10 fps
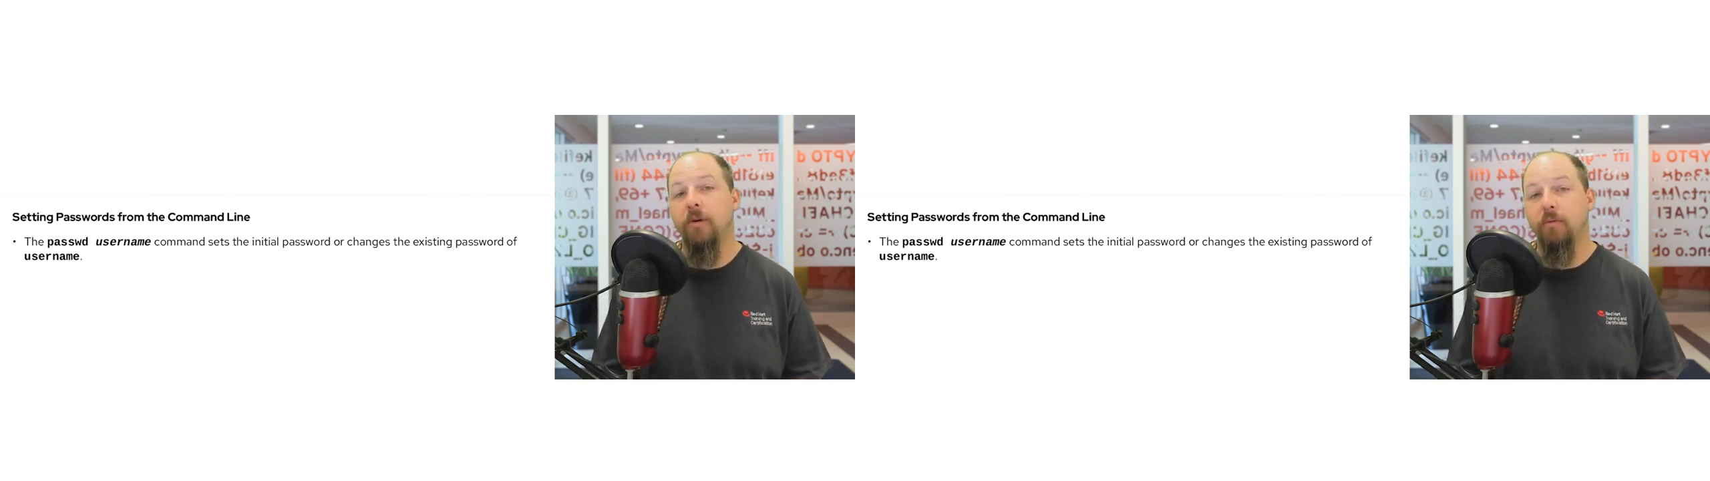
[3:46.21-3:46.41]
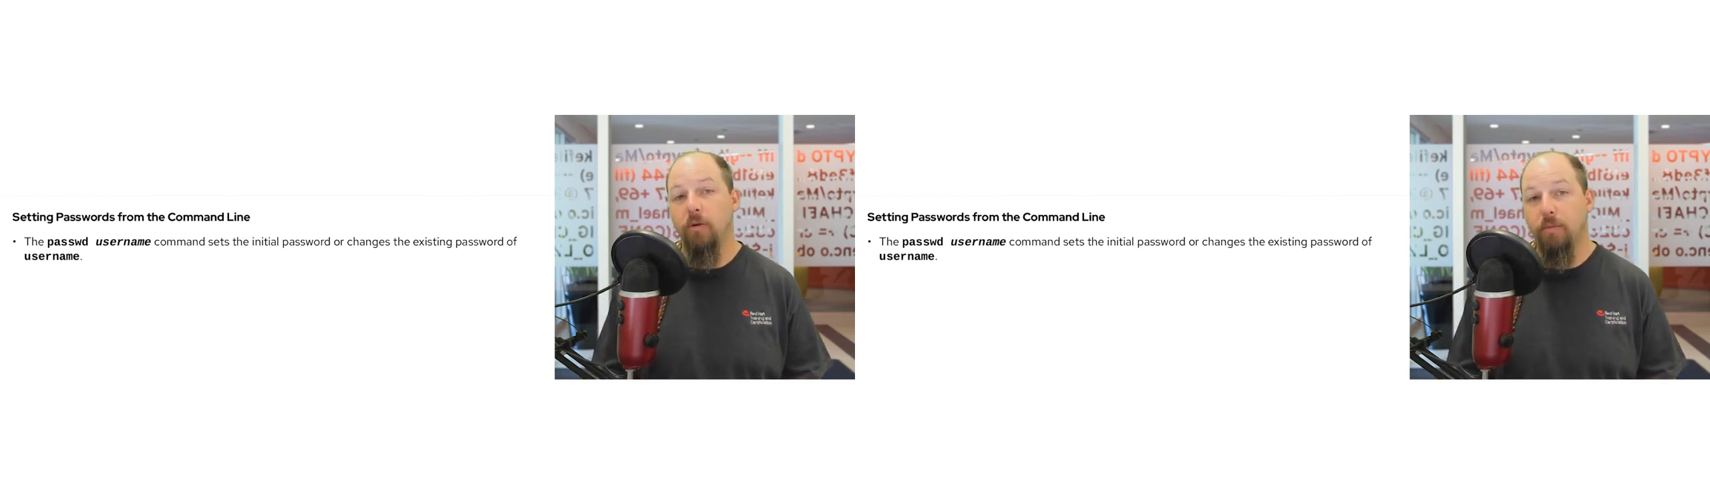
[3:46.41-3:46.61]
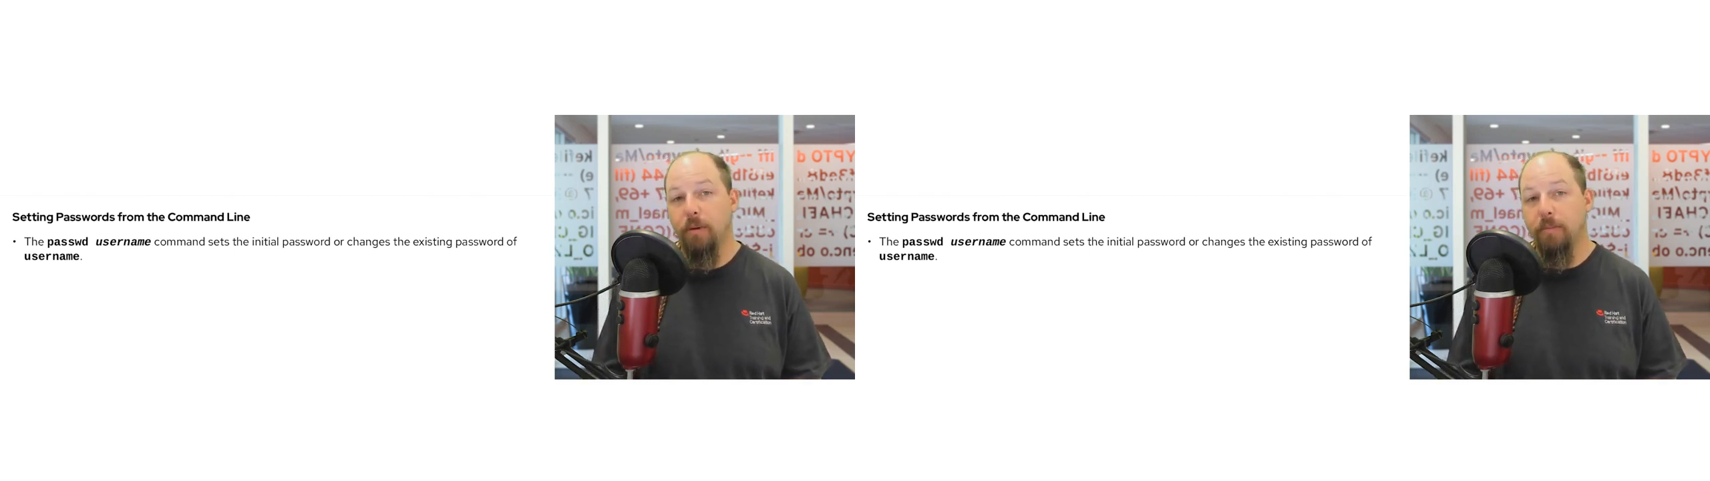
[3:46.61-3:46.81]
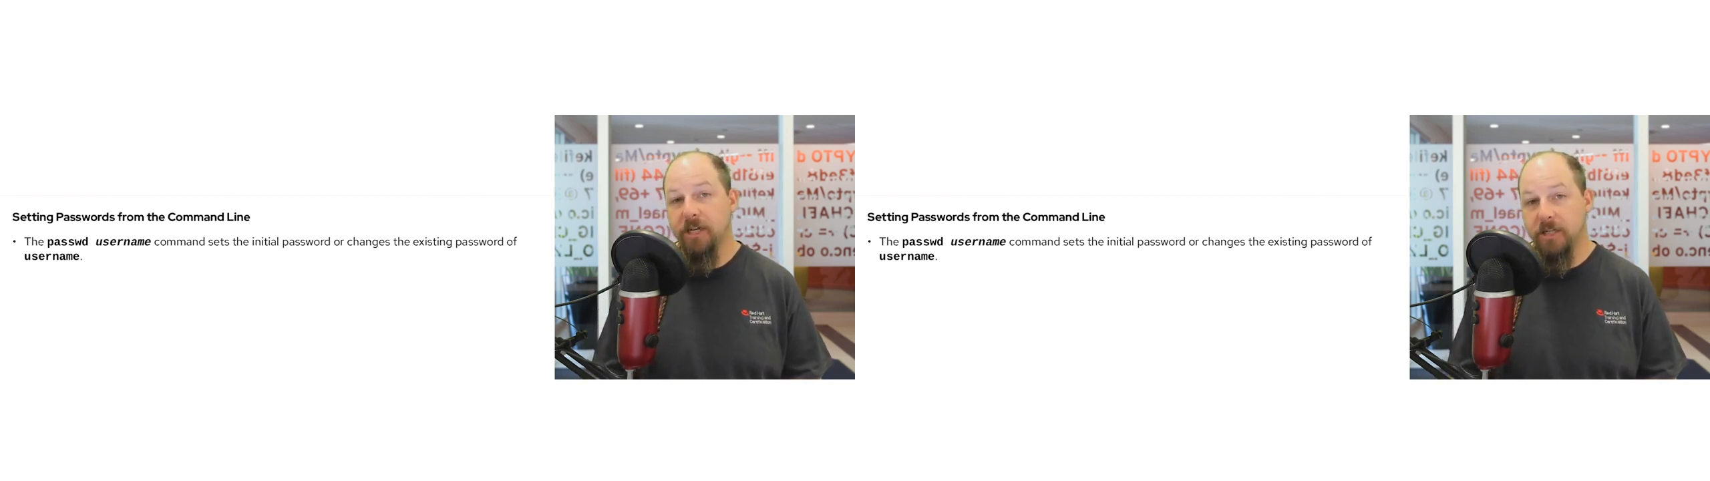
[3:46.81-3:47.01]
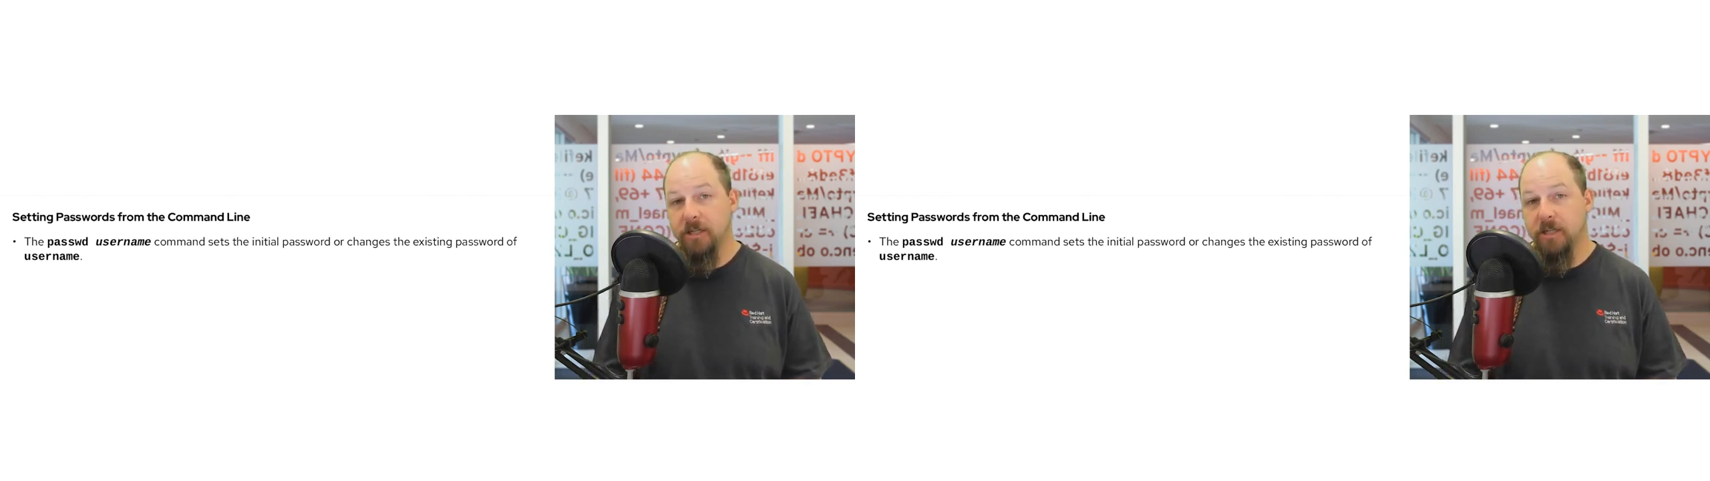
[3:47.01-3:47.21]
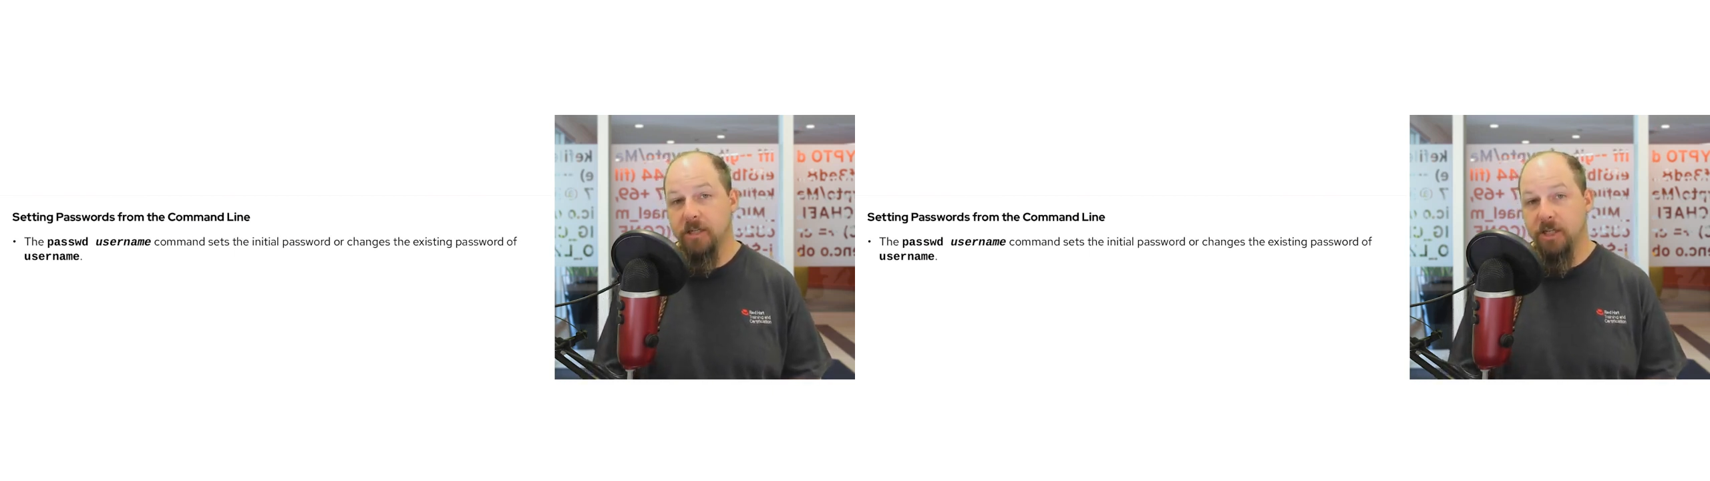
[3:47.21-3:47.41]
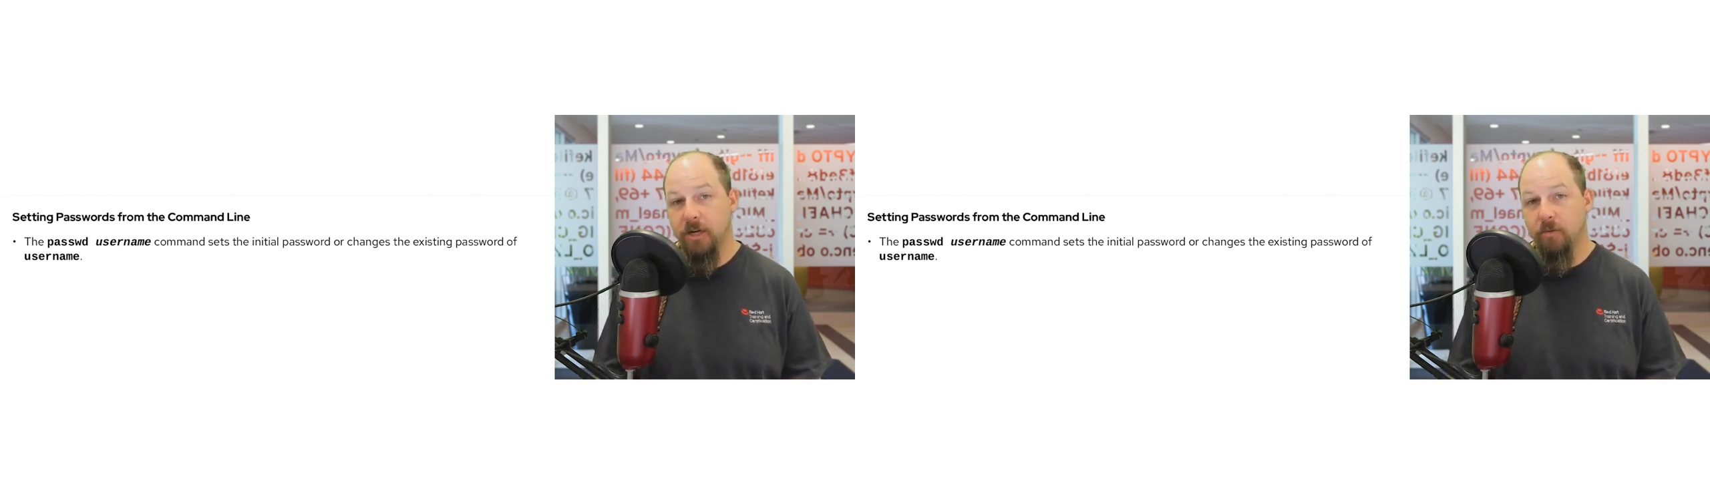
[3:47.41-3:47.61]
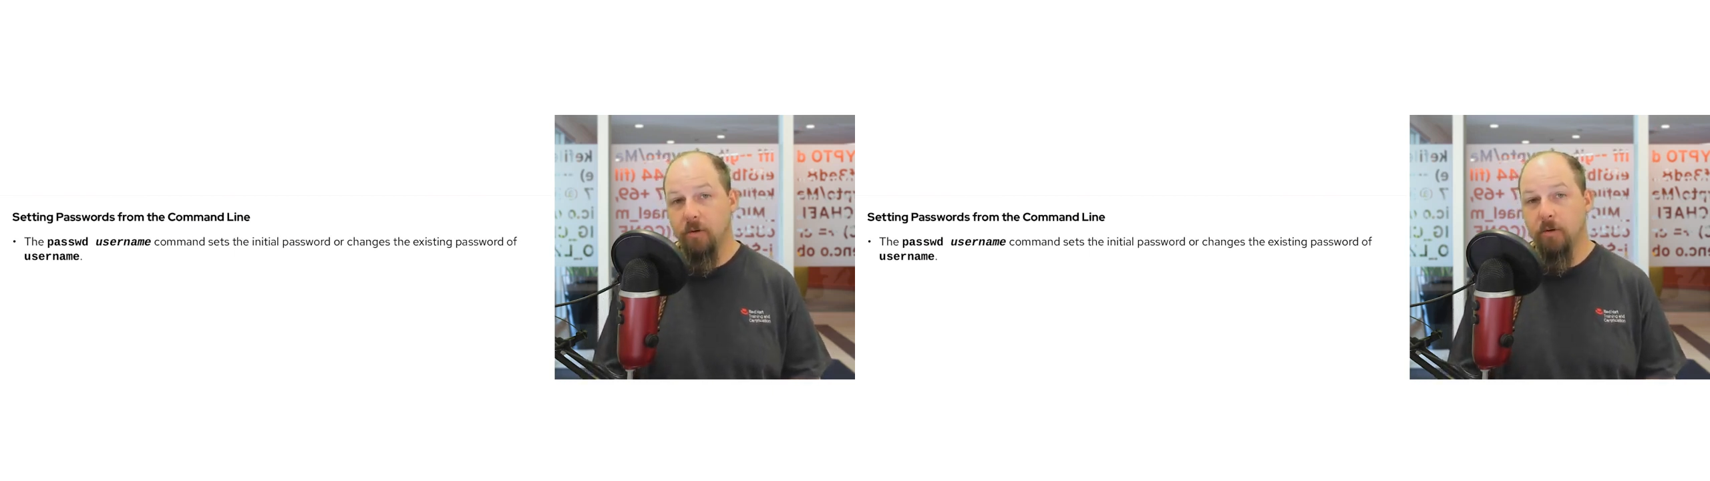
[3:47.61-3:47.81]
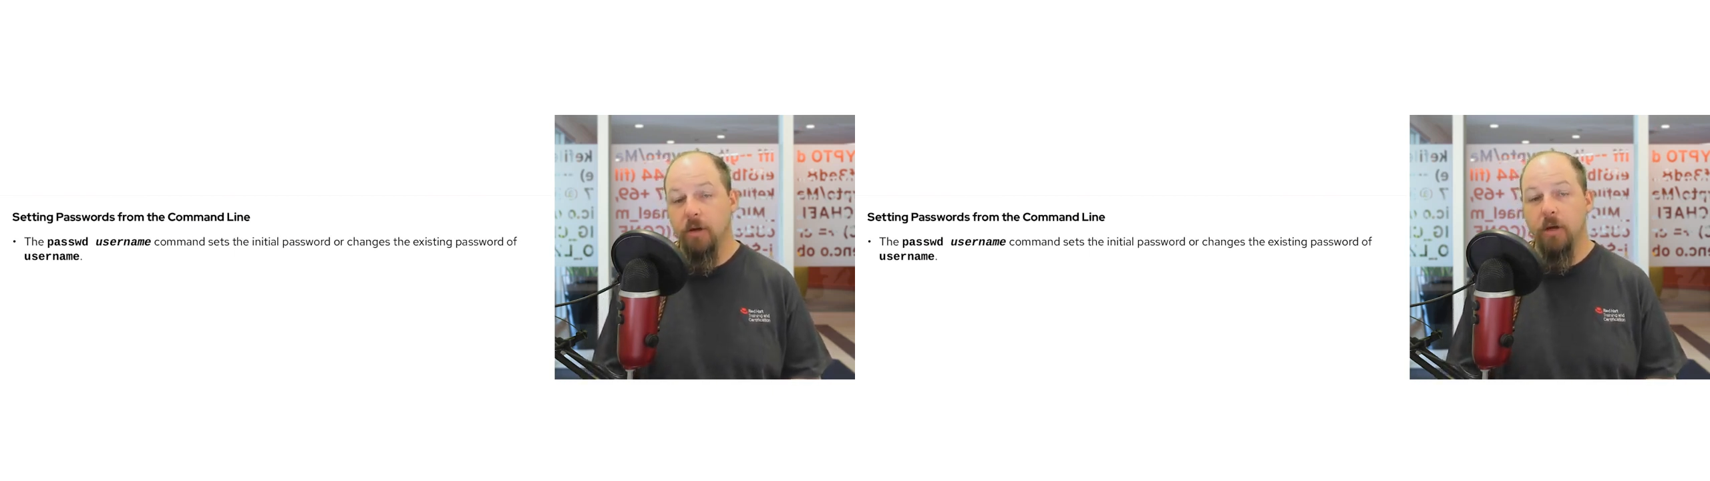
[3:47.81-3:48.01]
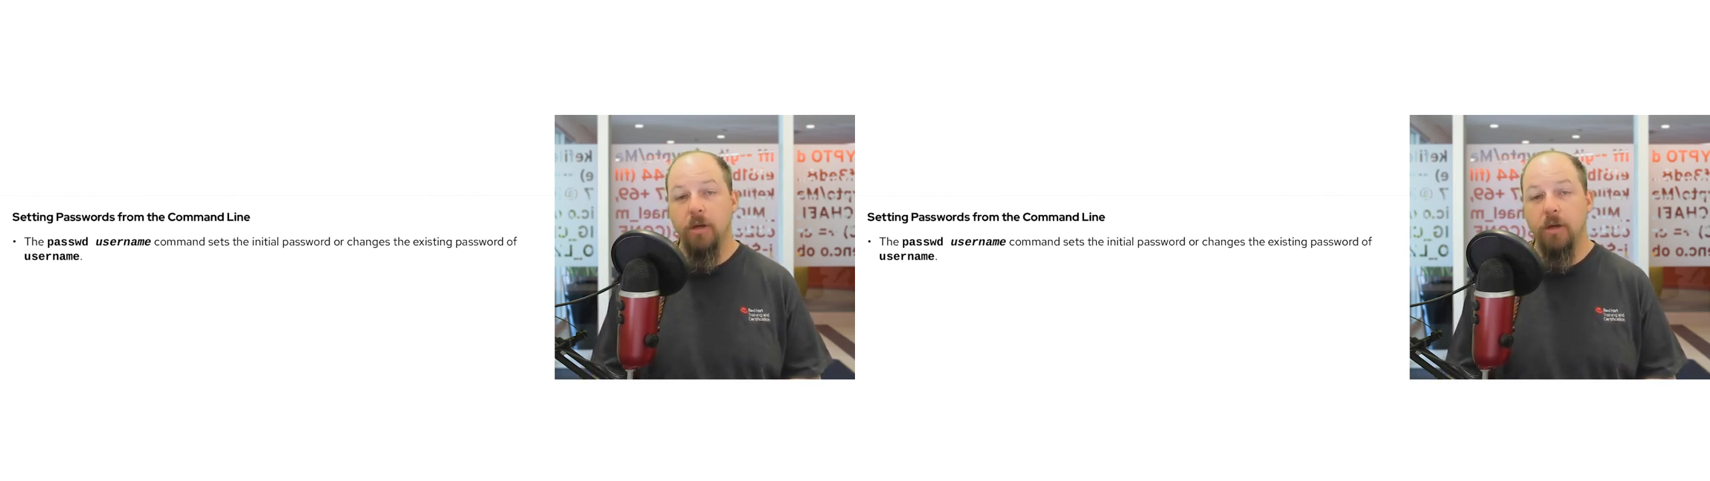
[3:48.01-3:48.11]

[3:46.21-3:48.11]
with root permissions in general,